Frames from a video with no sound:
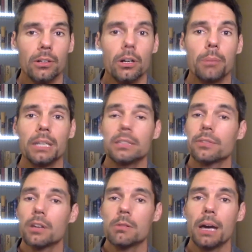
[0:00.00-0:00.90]
Our brains have
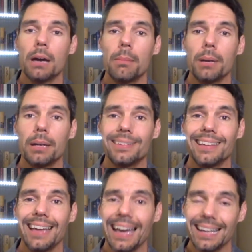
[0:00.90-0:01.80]
come about by an
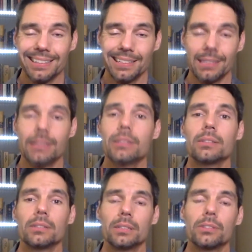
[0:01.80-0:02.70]
accident,
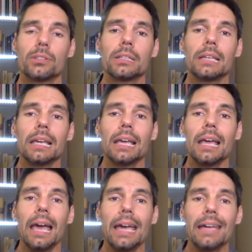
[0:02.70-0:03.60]
essentially,
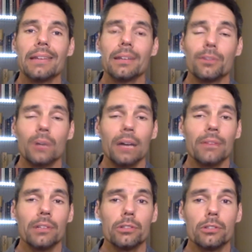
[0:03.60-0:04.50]
and therefore have
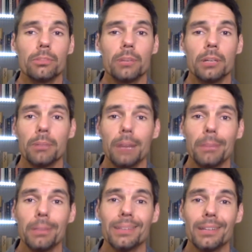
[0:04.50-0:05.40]
no truth-bearing
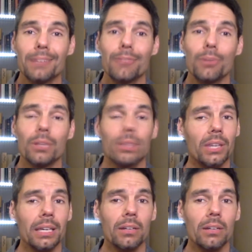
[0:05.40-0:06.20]
properties, and therefore the thing